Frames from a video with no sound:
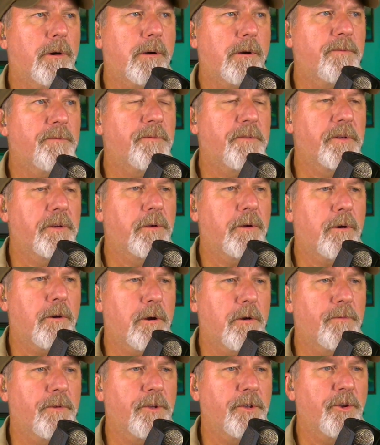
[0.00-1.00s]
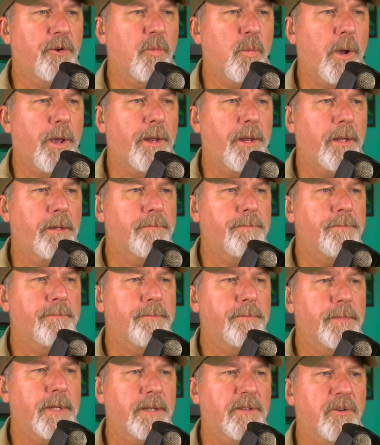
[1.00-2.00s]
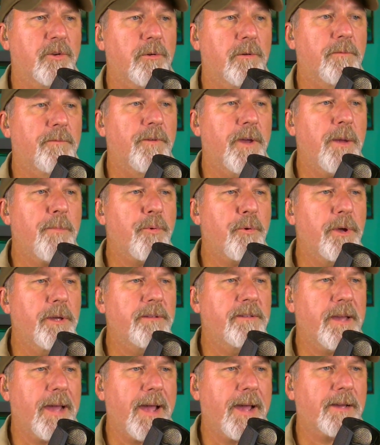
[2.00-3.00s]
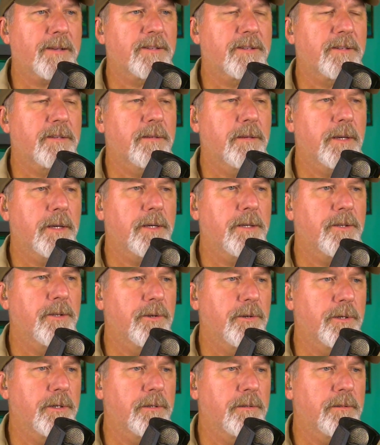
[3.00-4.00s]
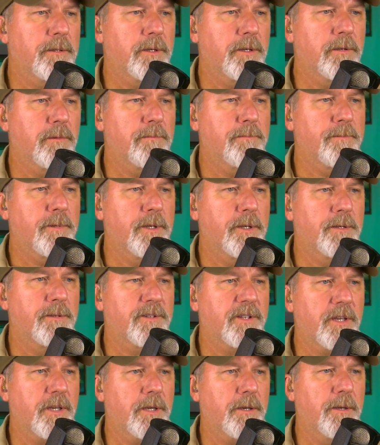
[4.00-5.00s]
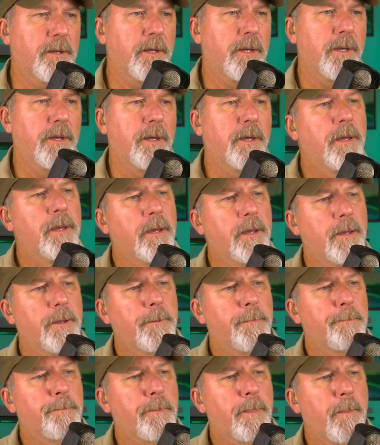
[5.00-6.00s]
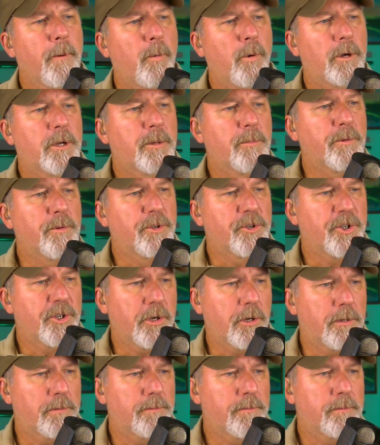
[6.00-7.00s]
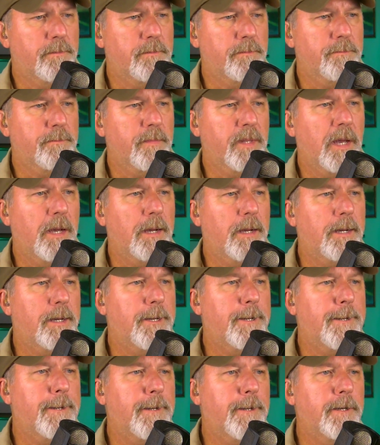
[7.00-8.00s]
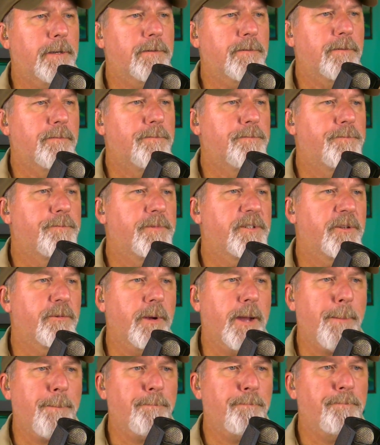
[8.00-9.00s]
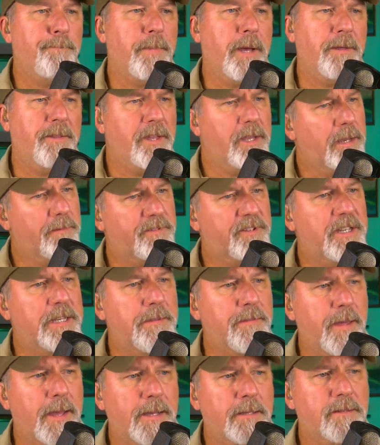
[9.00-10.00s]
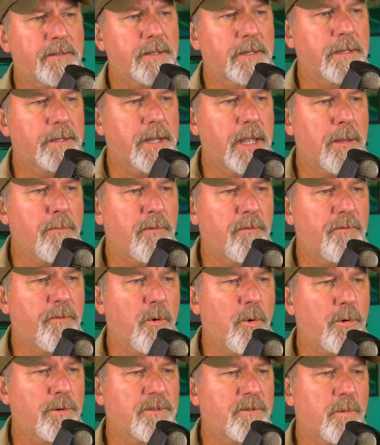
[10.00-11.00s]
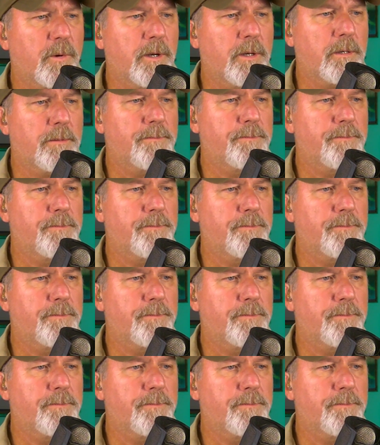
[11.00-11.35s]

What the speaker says: Phil Harvey and you're waiting. That's cool. Vaporing Tax. How you doing? Good to see you. Welcome to the show. Serap. I think I've seen that name before as well.